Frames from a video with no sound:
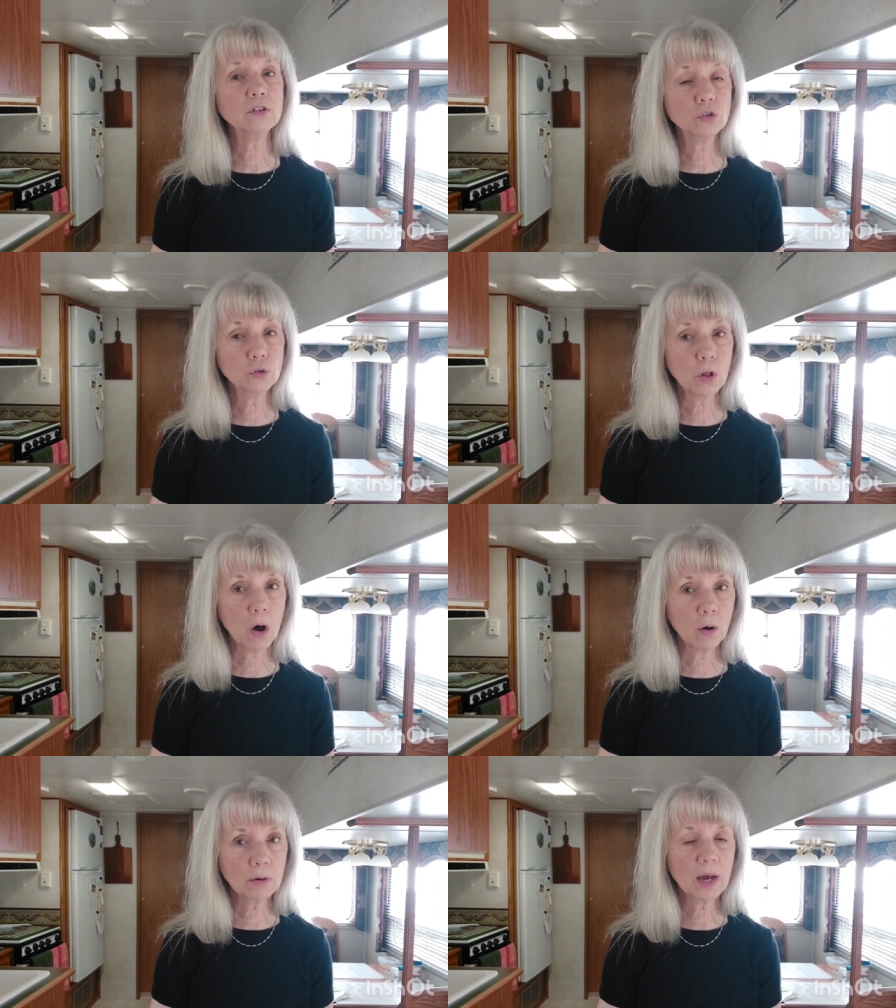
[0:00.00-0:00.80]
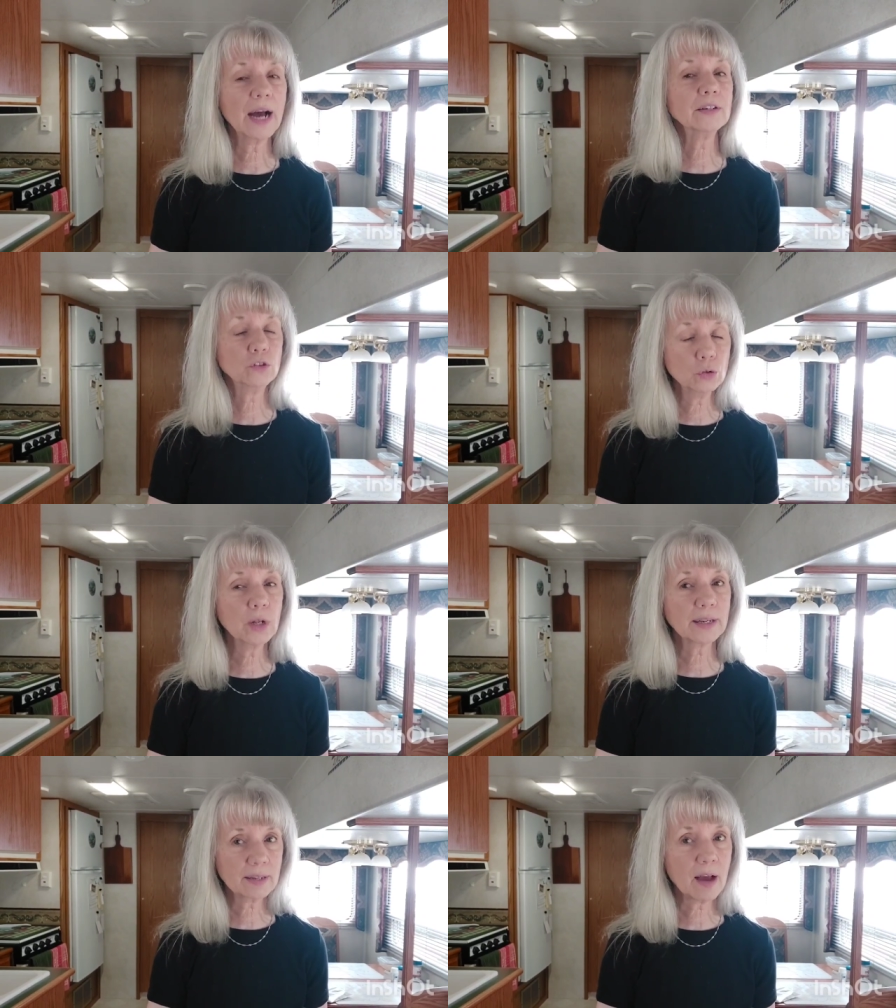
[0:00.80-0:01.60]
too long. I do
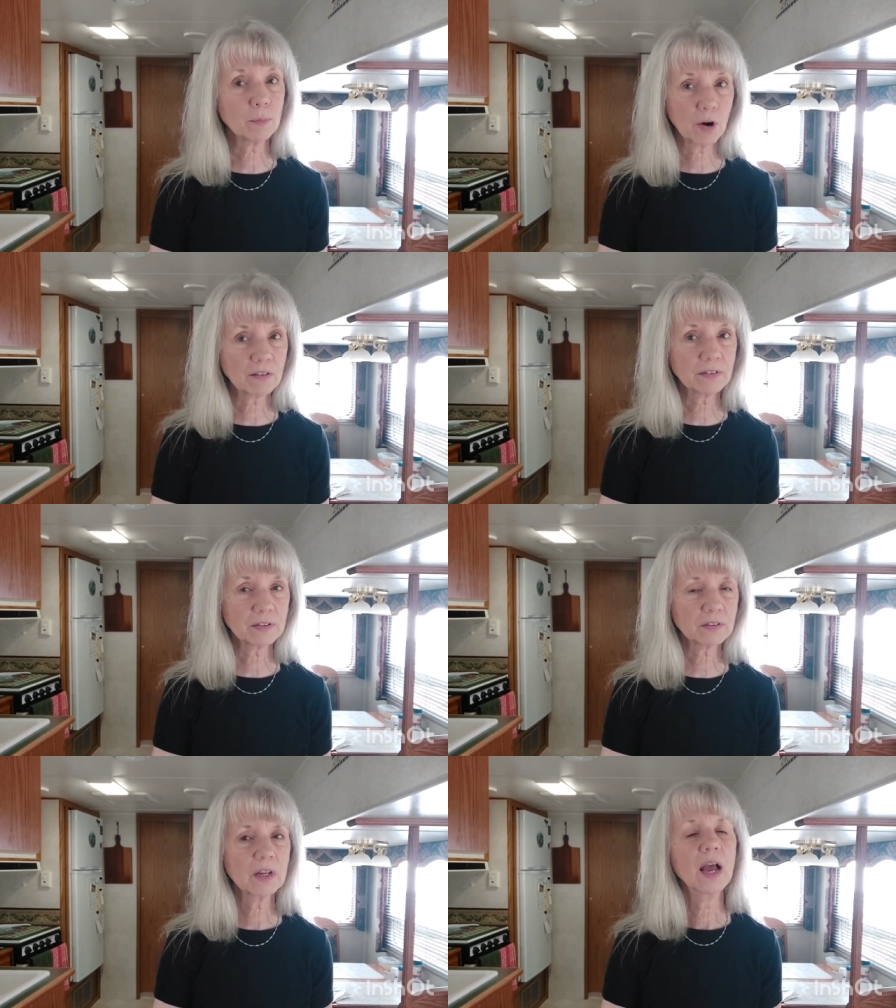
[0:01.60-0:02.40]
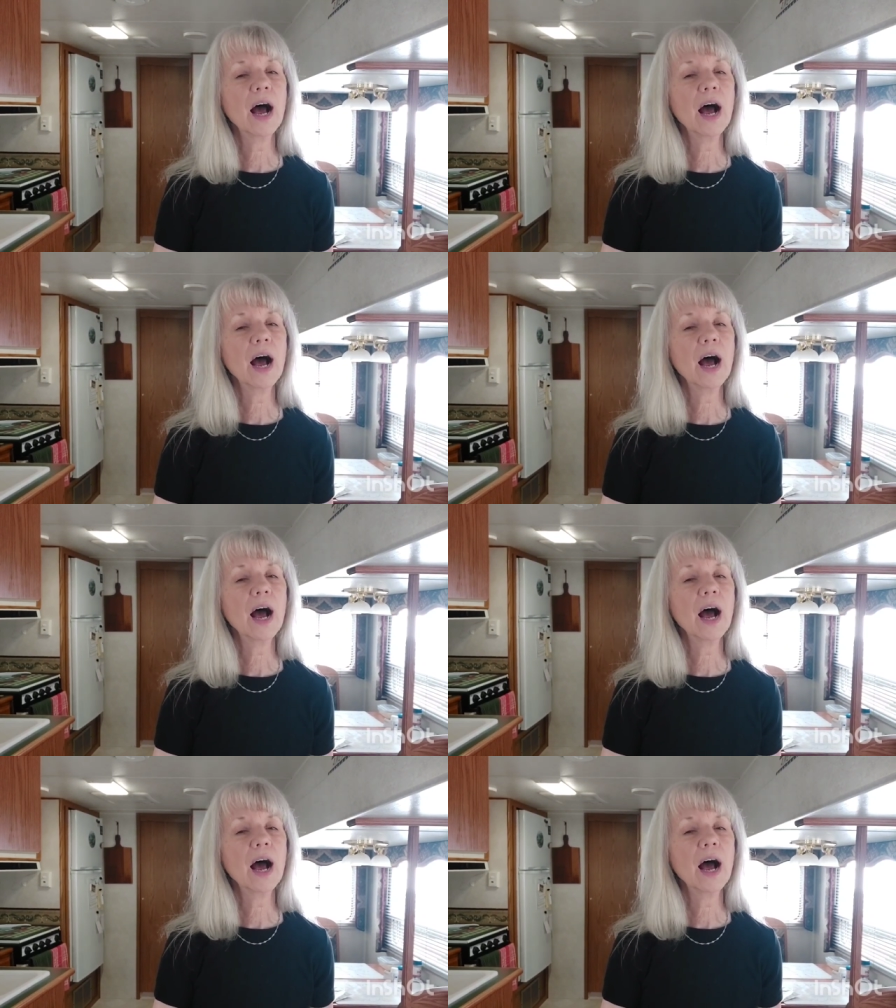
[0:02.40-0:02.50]
like to have breakfast.